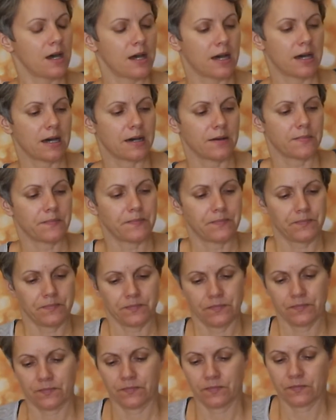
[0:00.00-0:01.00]

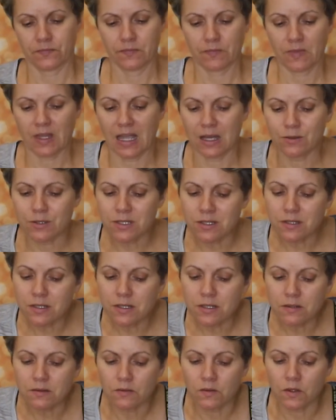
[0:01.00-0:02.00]
I was
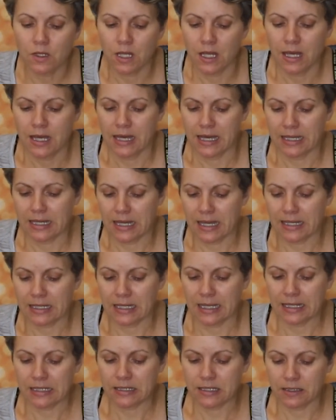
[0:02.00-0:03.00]
gonna,
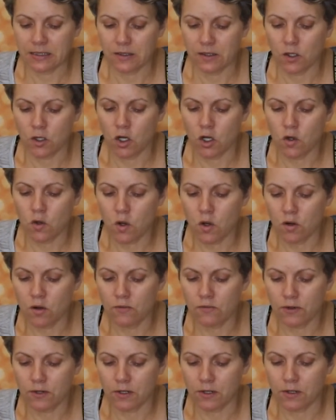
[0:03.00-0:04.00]
again, like, go
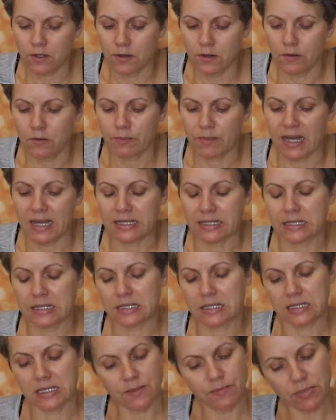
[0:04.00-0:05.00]
over my
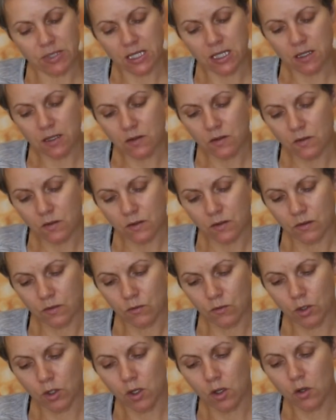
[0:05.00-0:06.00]
sleeping
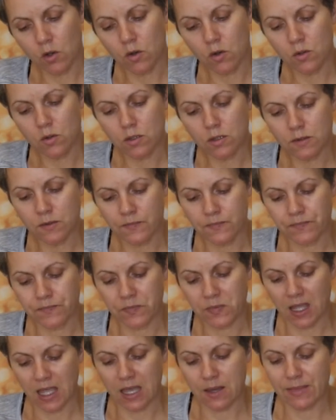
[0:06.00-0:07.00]
goal
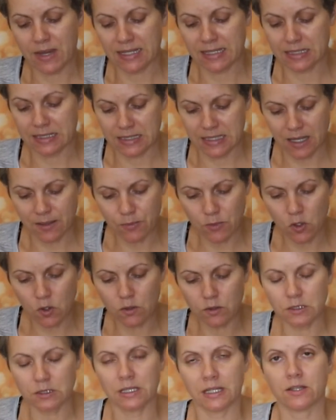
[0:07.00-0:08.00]
and my step
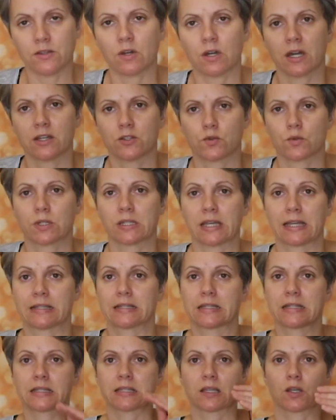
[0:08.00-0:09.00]
goal to let you guys
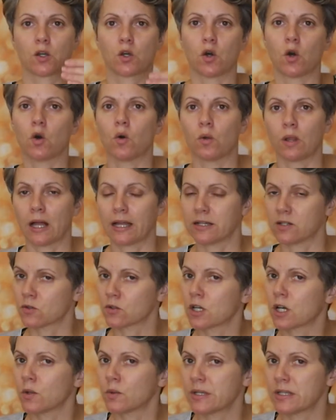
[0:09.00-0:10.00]
realize it's a goal. I
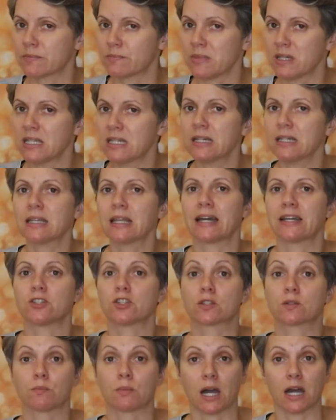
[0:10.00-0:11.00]
don't always need it. I
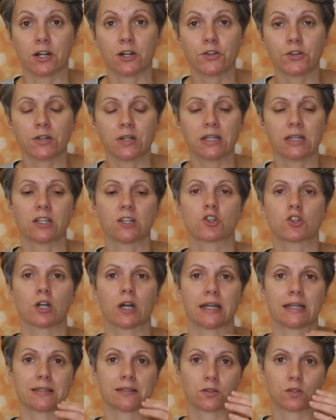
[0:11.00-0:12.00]
just monitor it and
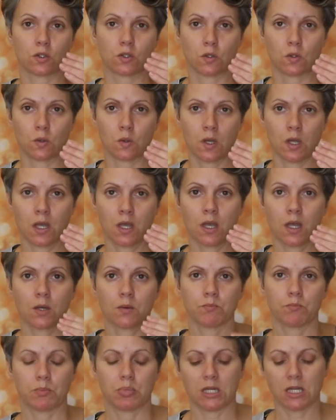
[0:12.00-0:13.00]
try to
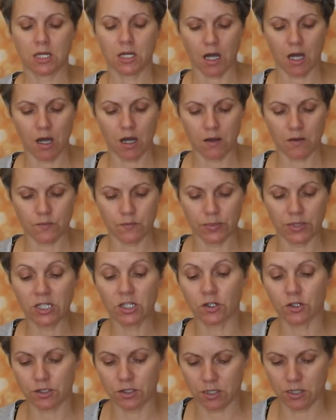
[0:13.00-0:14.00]
be
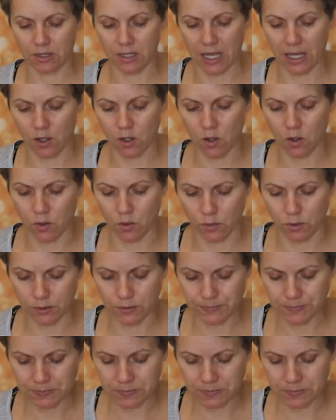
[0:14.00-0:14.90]
good to that goal.